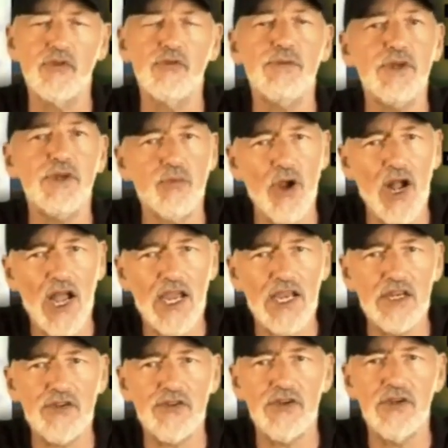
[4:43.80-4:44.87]
To be
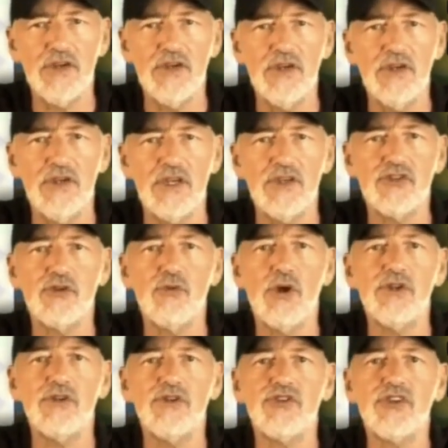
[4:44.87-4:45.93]
right is to
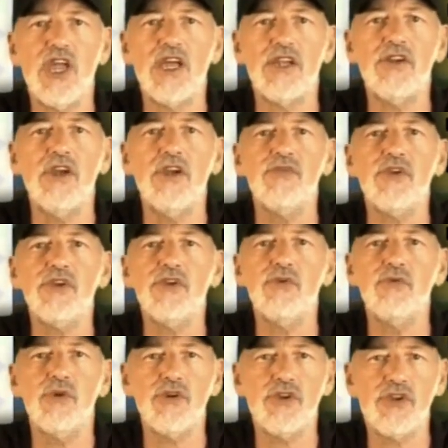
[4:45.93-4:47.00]
understand that
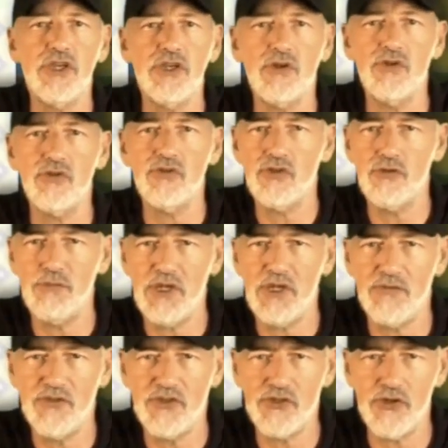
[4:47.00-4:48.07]
you are here to be
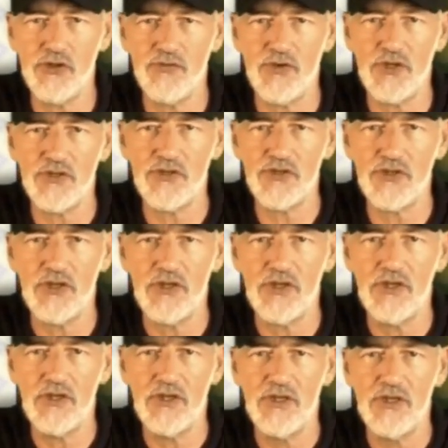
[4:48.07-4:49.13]
of service.
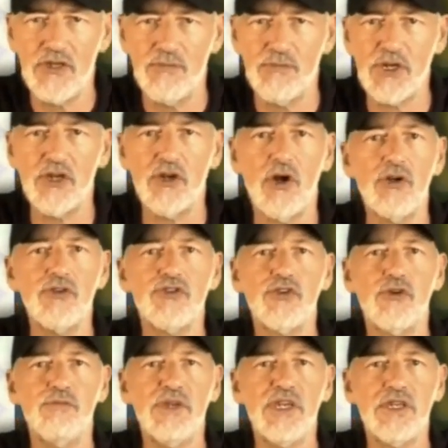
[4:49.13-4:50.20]
But it
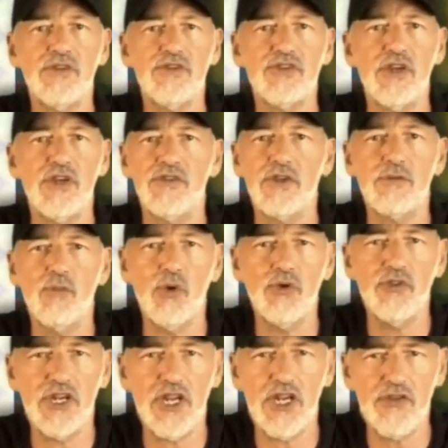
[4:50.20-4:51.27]
also means that more
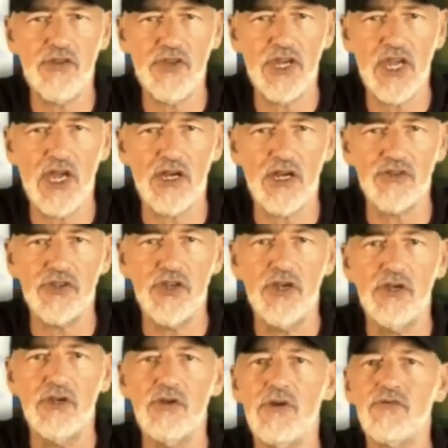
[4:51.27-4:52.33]
than anything else,
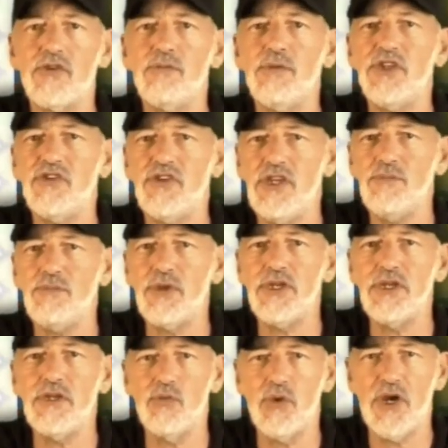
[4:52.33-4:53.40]
you have to be
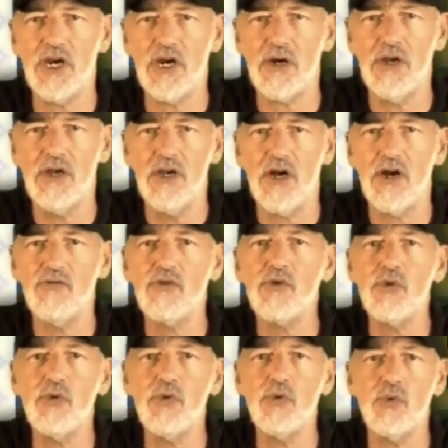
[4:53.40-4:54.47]
deeply aware of
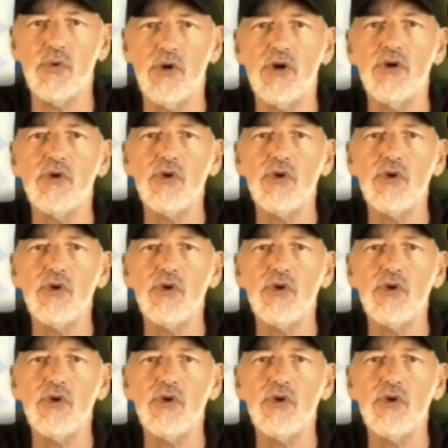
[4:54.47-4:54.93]
who